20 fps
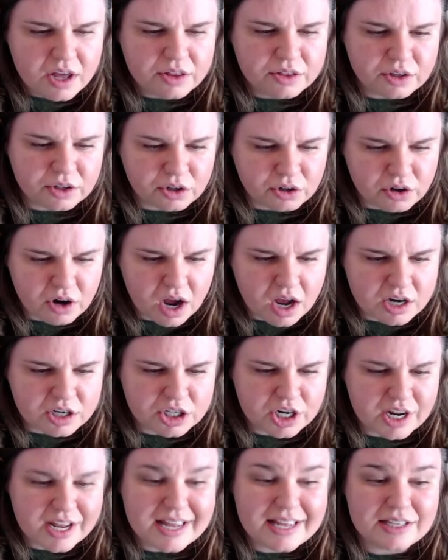The garage
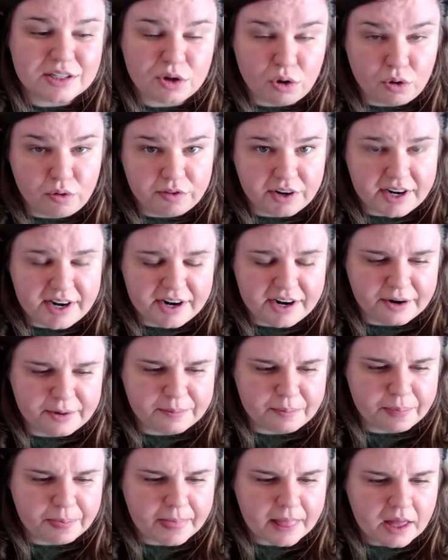is over here,
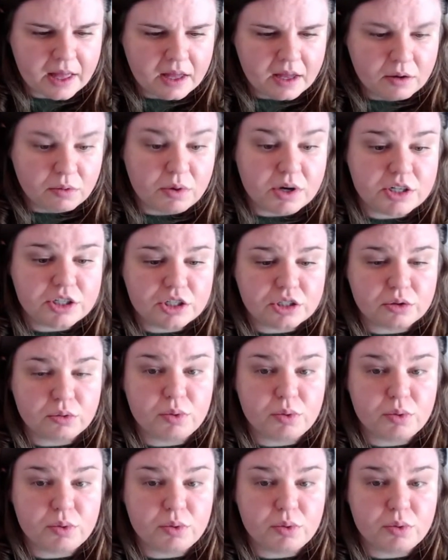which